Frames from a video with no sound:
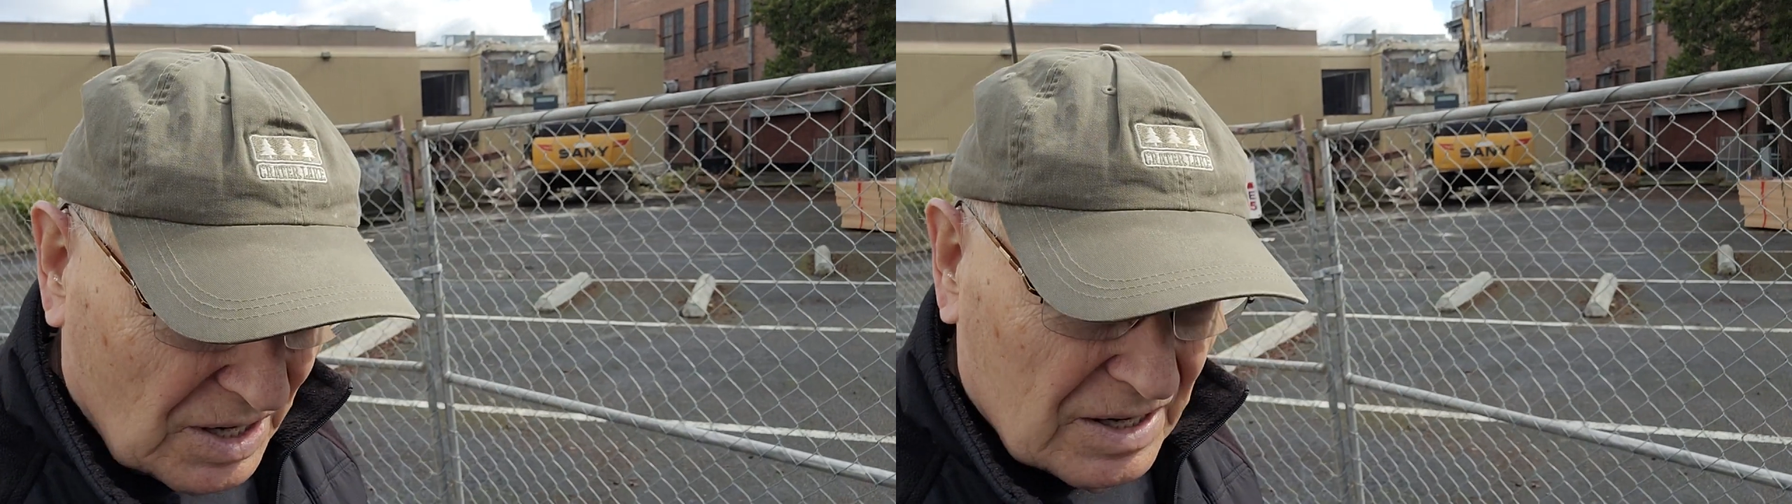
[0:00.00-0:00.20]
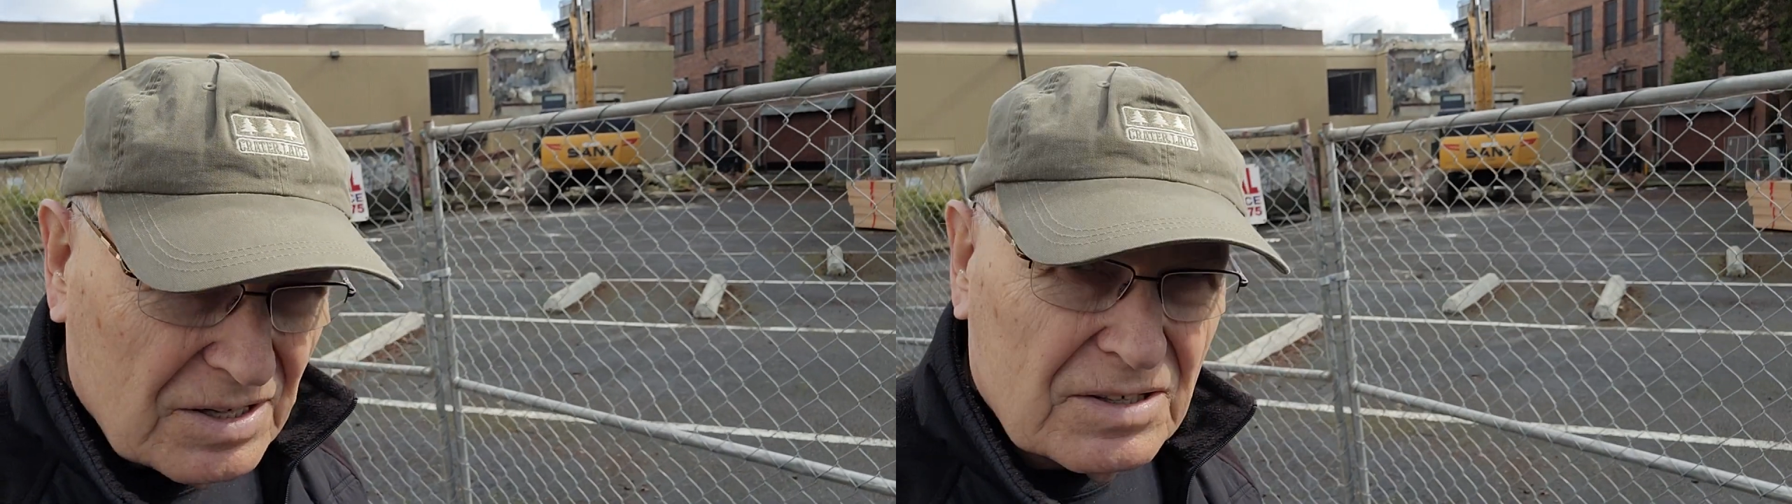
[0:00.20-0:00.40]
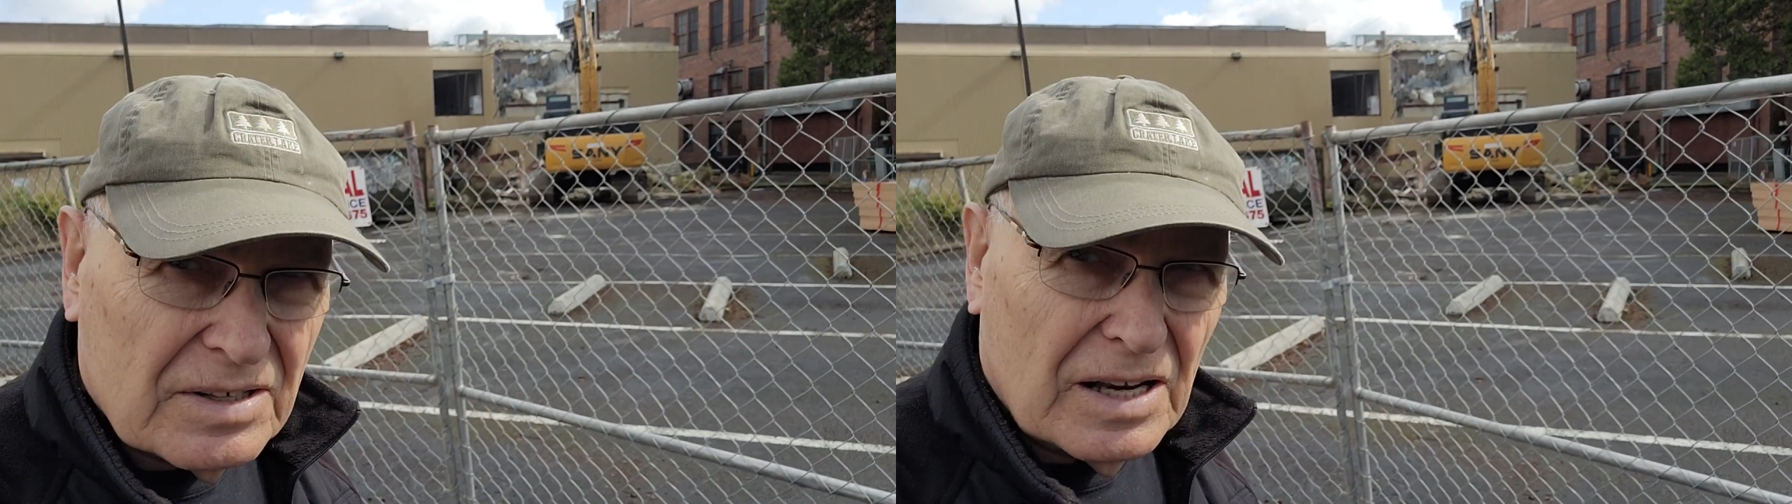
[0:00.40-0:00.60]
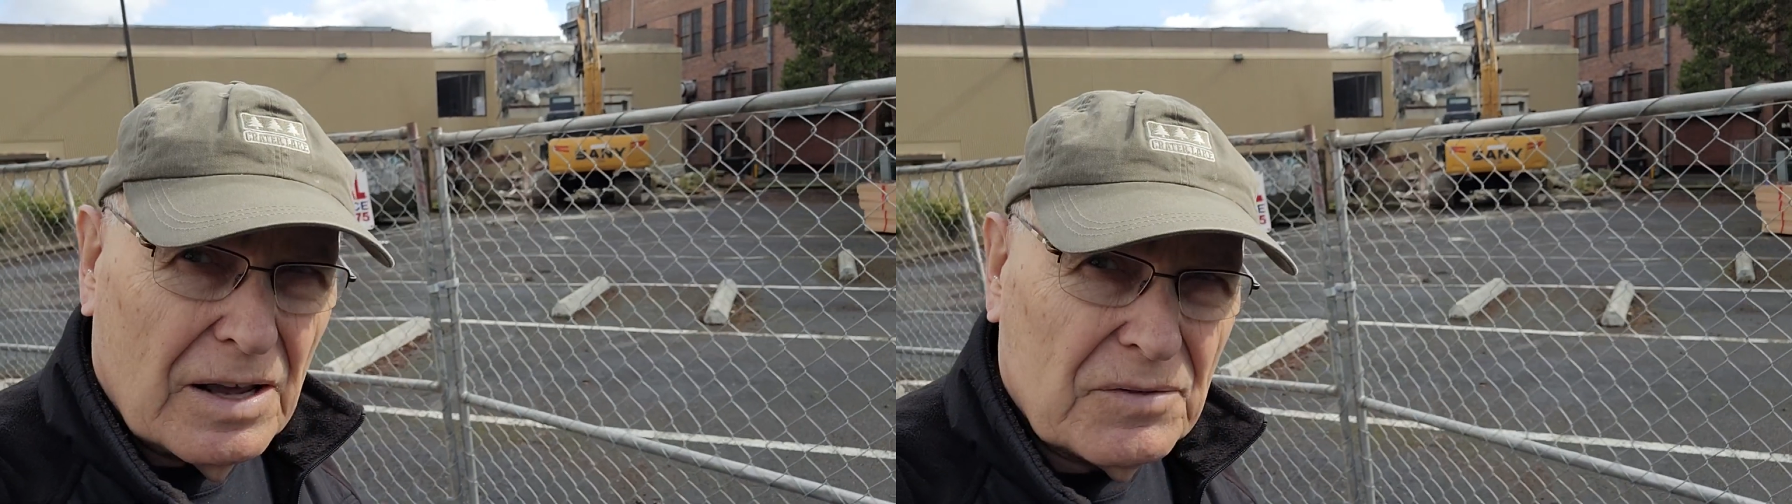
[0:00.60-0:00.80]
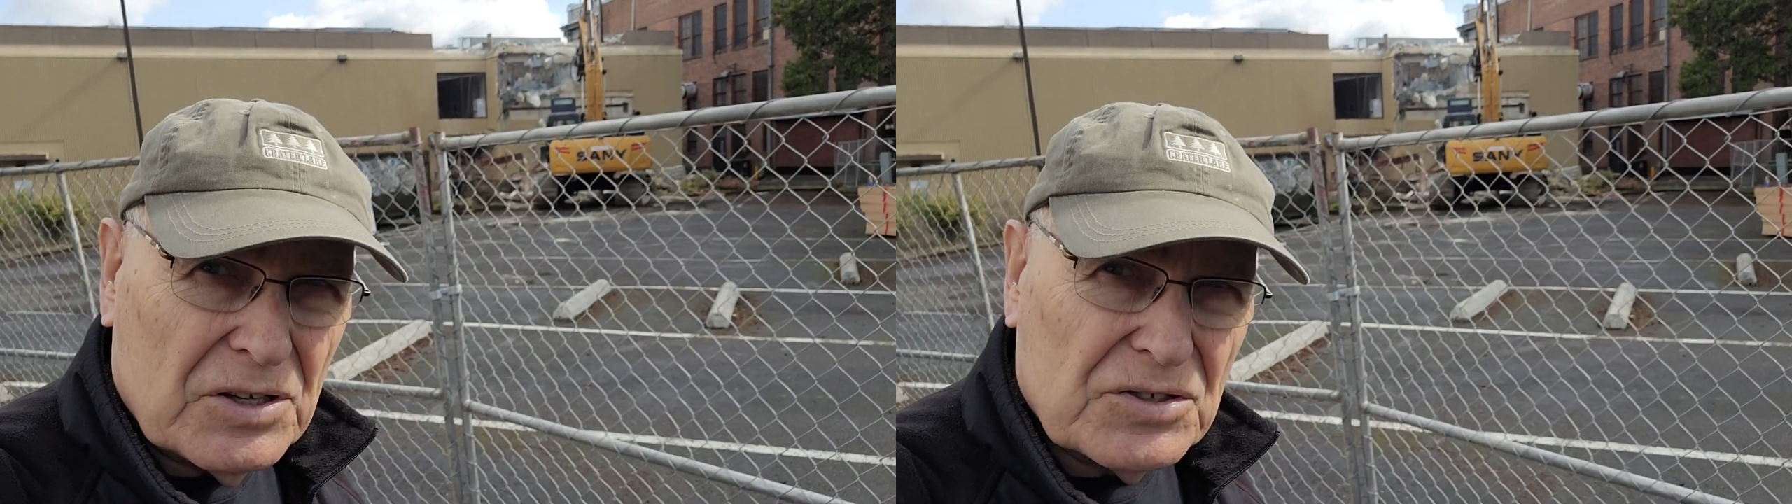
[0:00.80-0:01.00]

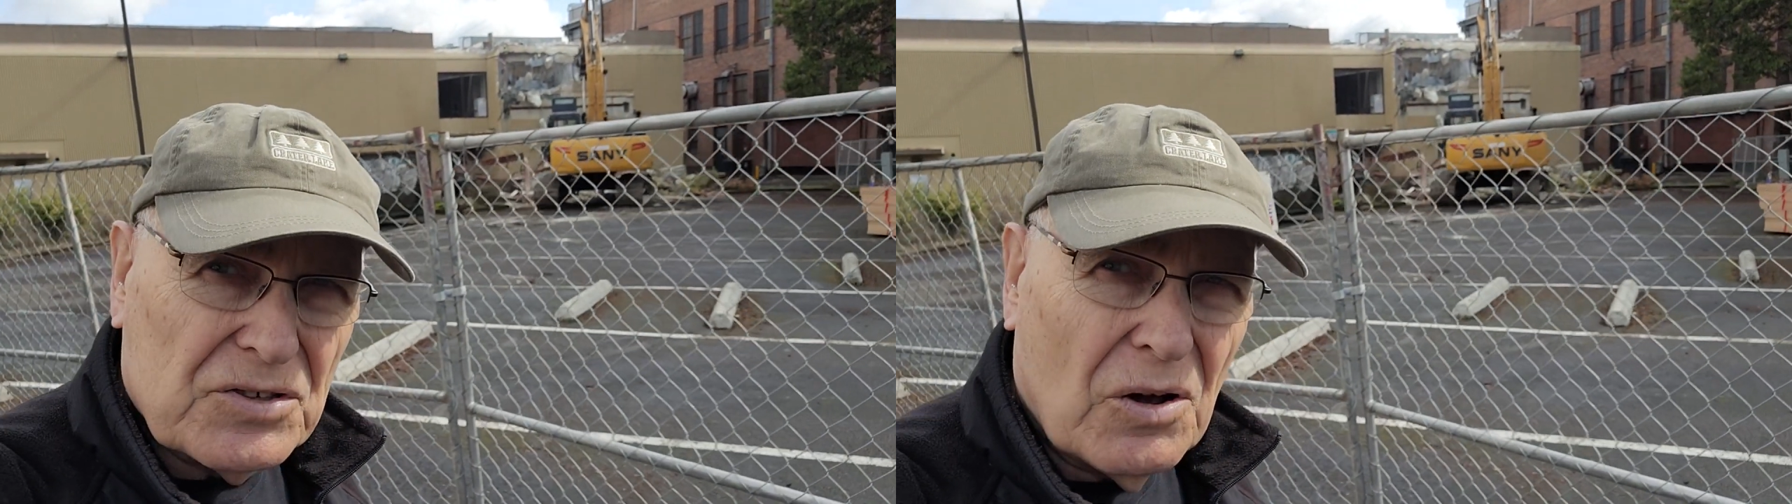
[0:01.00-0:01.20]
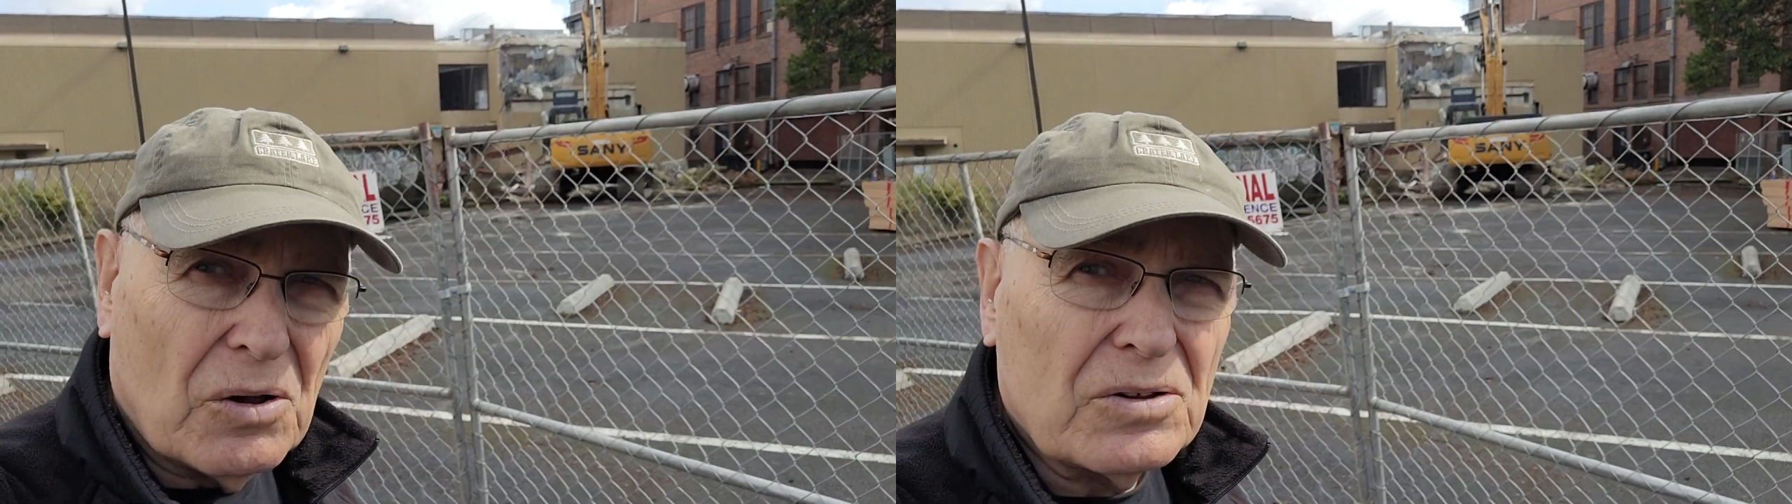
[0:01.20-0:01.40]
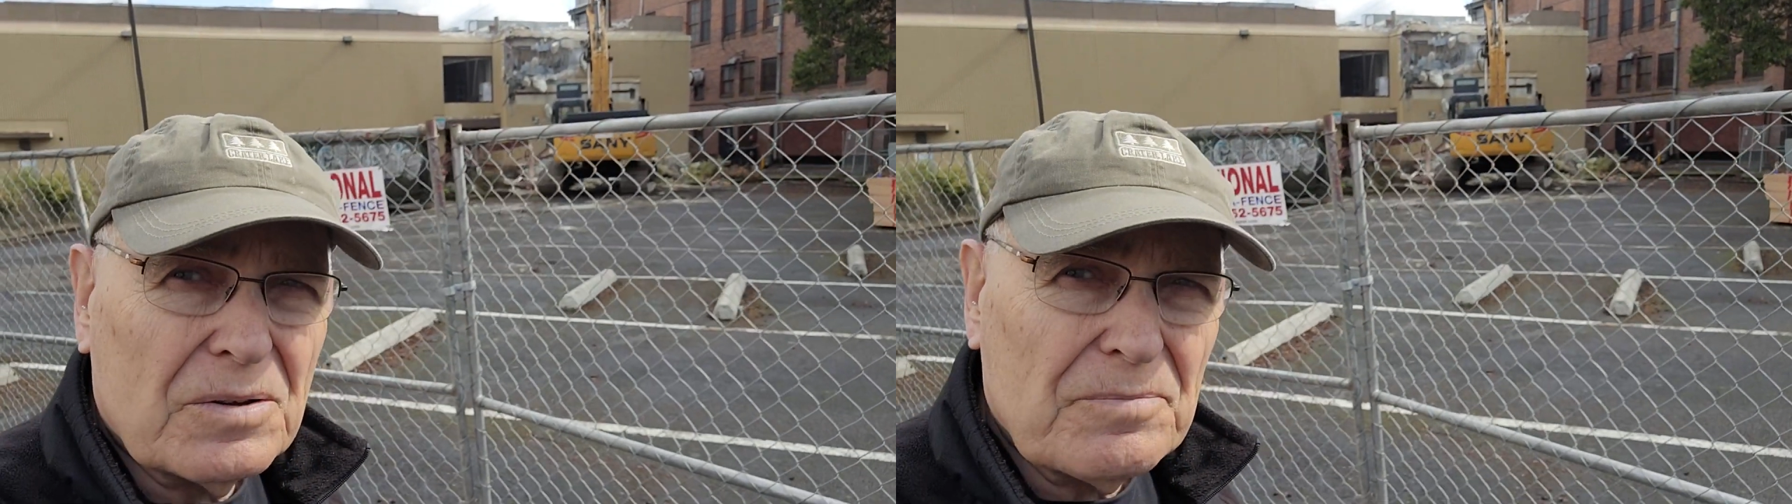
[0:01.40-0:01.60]
111 years old,